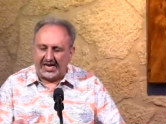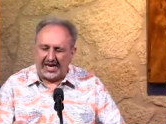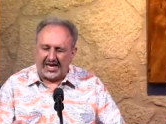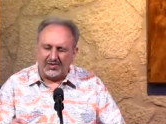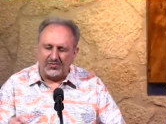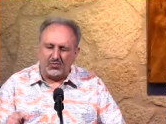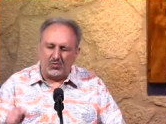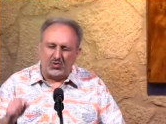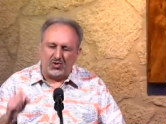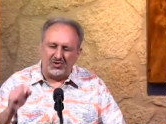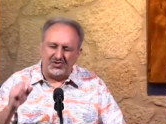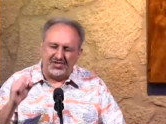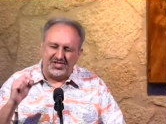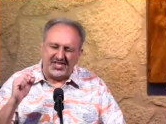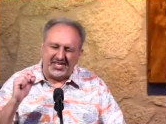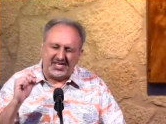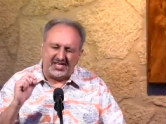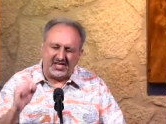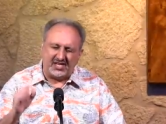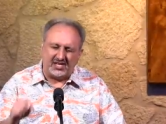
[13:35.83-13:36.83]
God
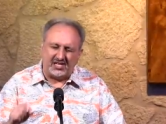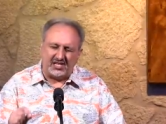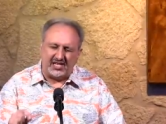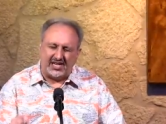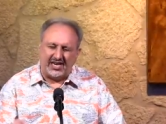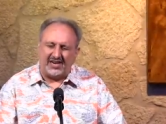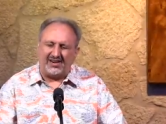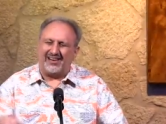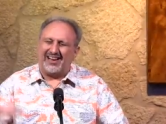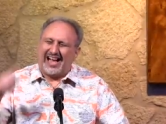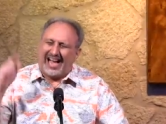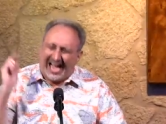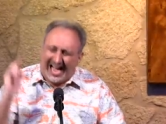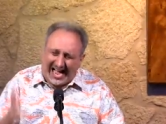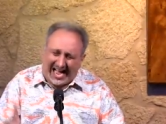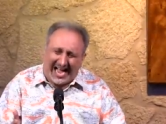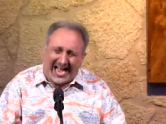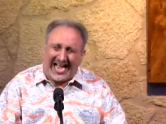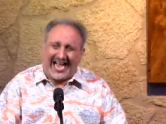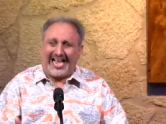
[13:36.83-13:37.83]
will declare,
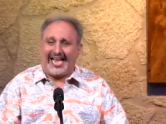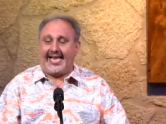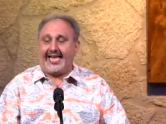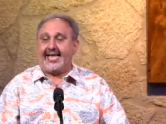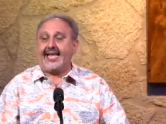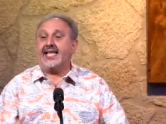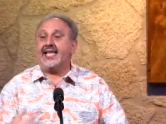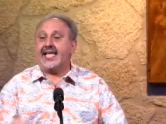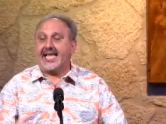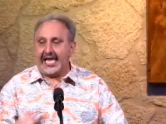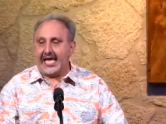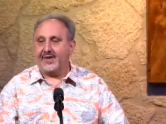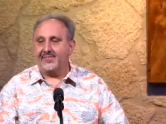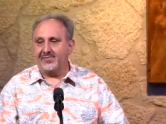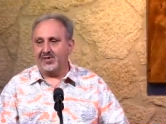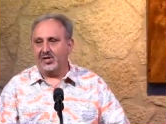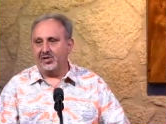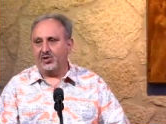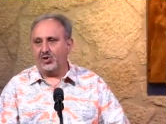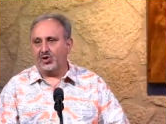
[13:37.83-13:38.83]
I
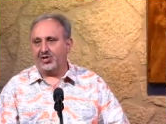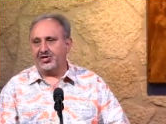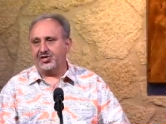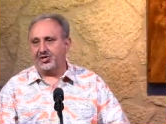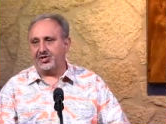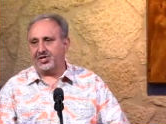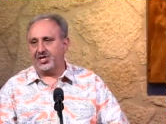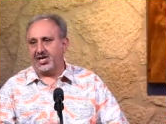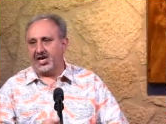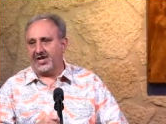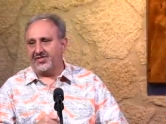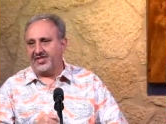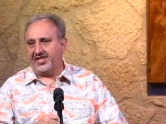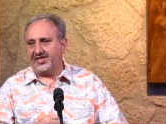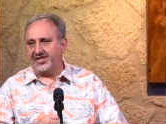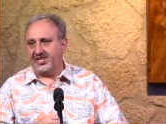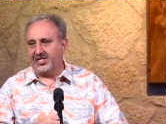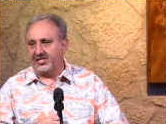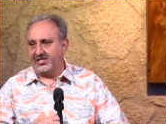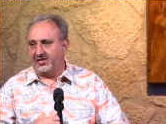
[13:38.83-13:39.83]
am the Lord your God
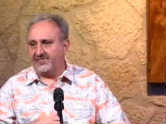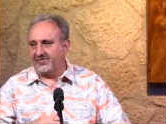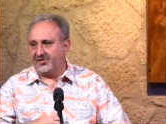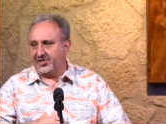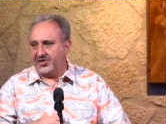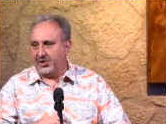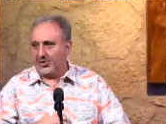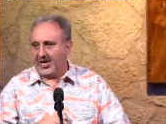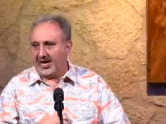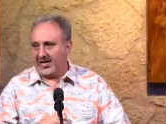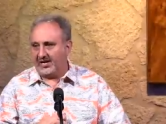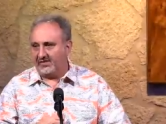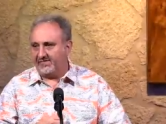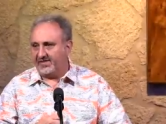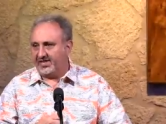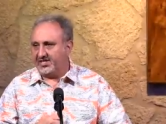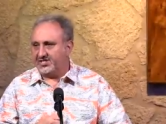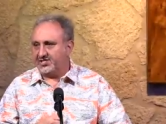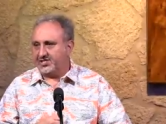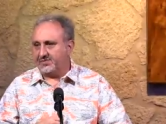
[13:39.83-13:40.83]
that delivered you out
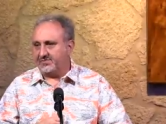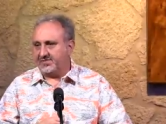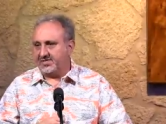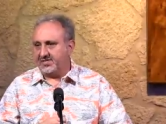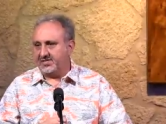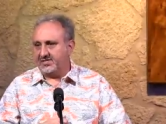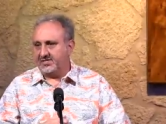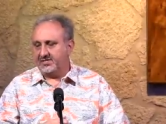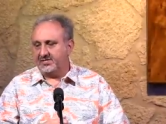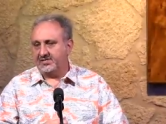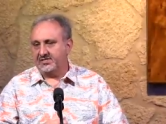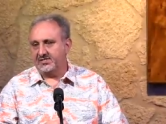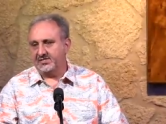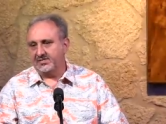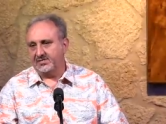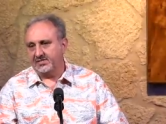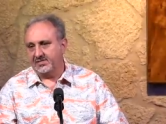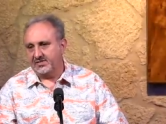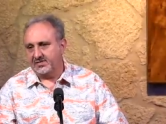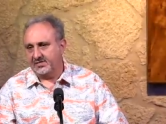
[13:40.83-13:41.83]
of Egypt.
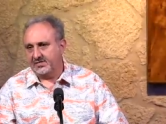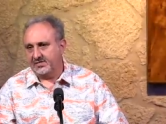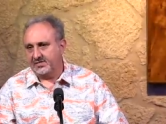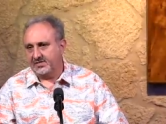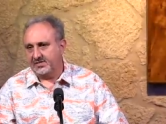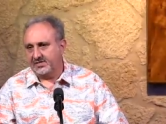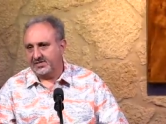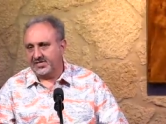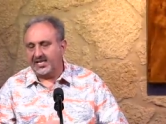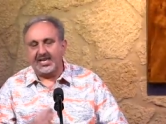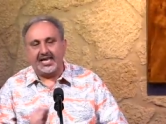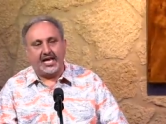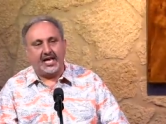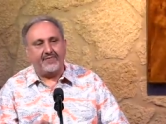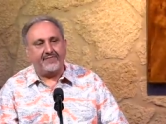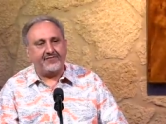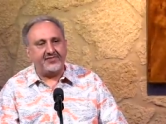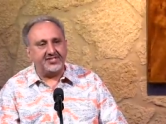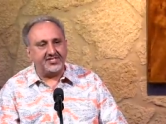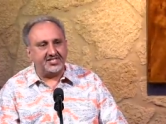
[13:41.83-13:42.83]
The
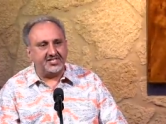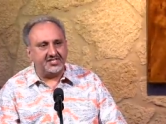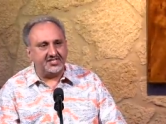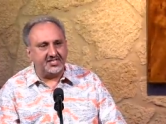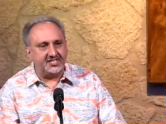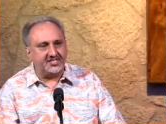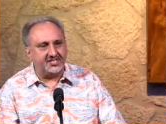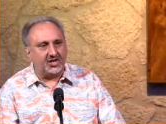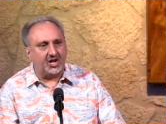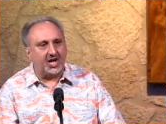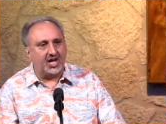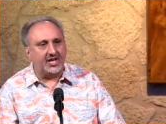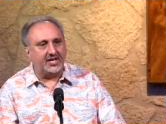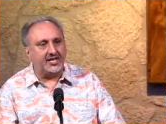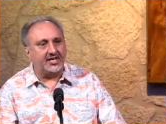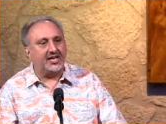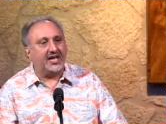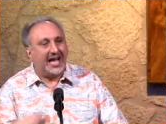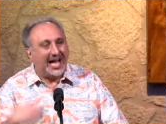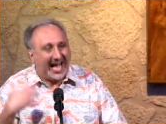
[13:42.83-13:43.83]
emphasis is
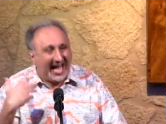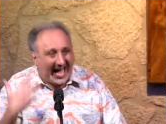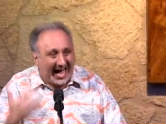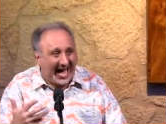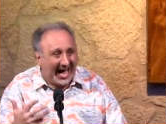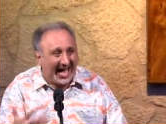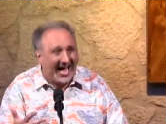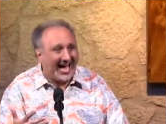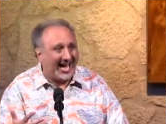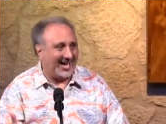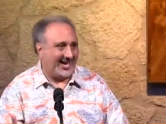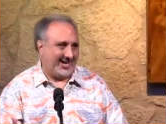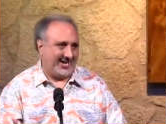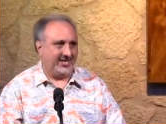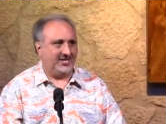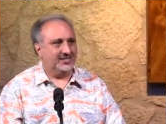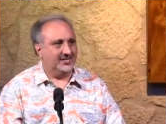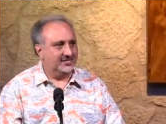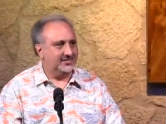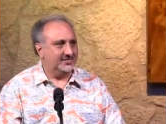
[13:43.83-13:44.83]
on, I
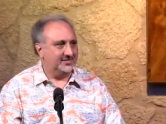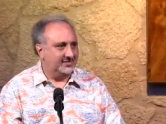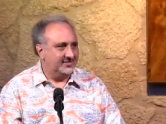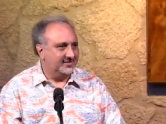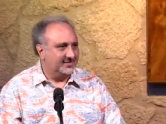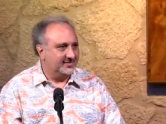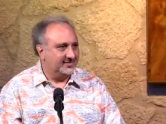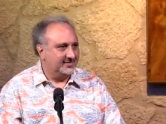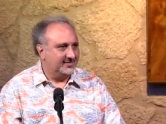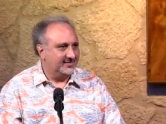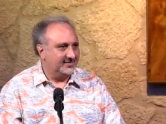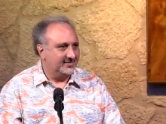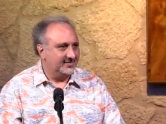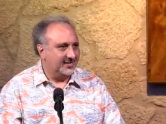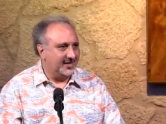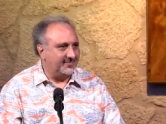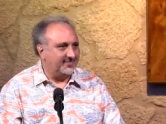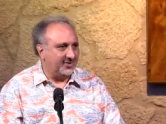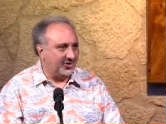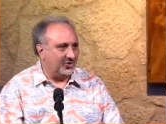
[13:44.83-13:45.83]

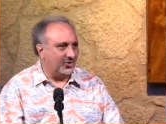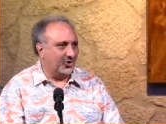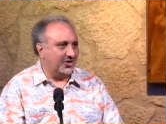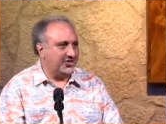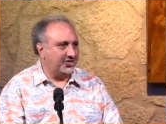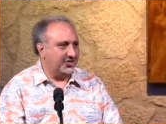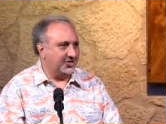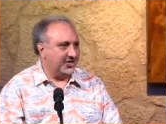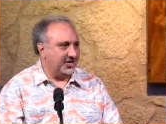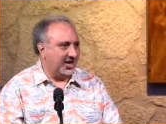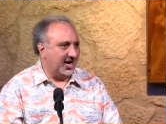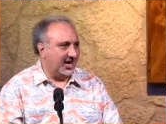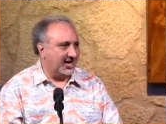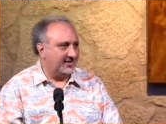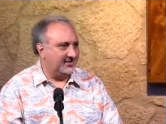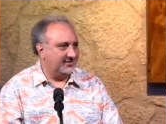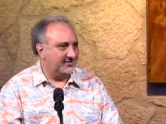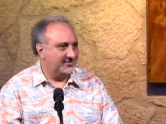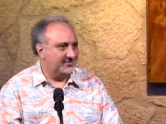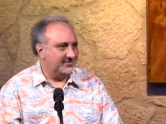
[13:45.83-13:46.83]
am the Lord your
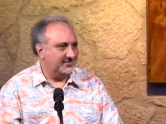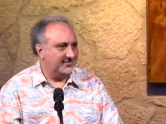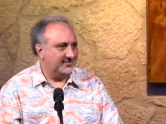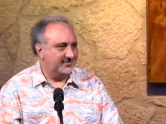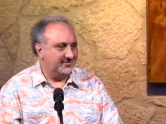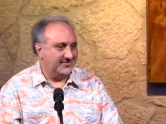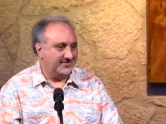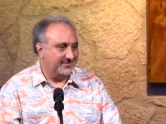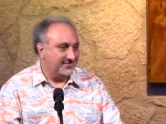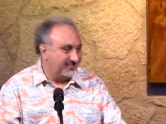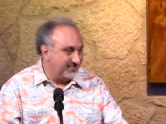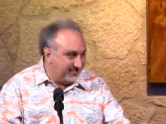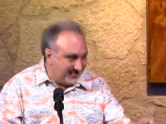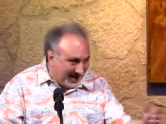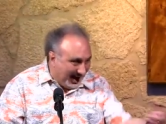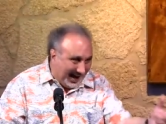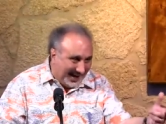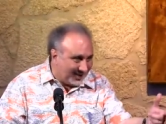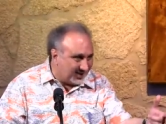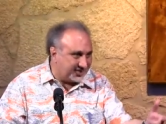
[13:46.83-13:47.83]
God.
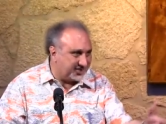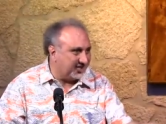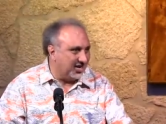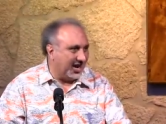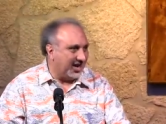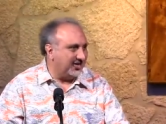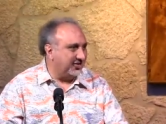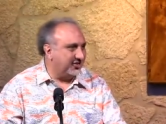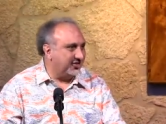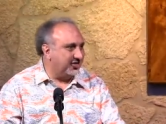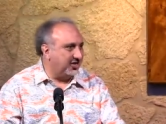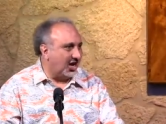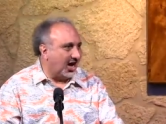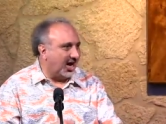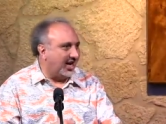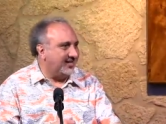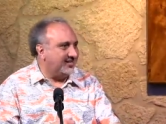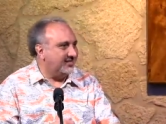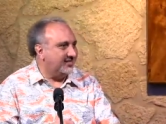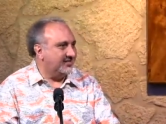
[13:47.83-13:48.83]
That is not your
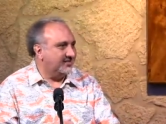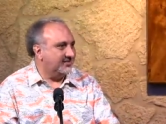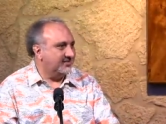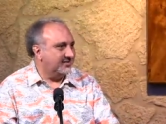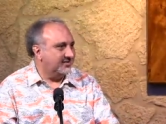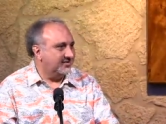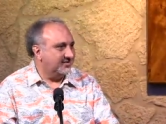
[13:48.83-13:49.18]
God.